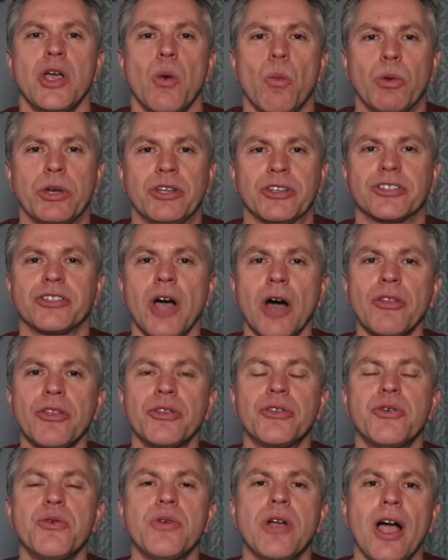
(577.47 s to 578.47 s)
when you saw the
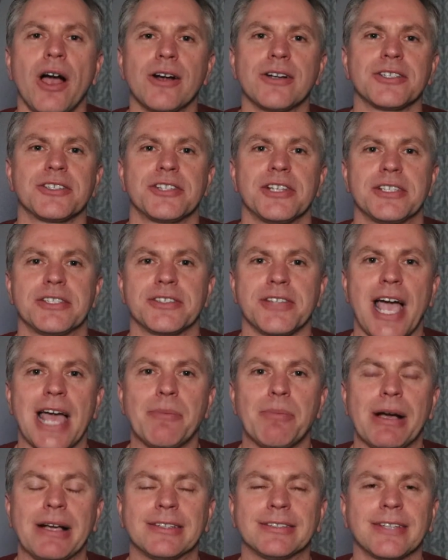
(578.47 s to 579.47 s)
two cars sit
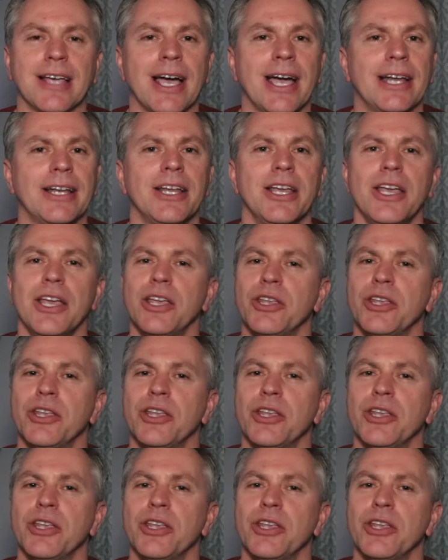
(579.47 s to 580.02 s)
side by side,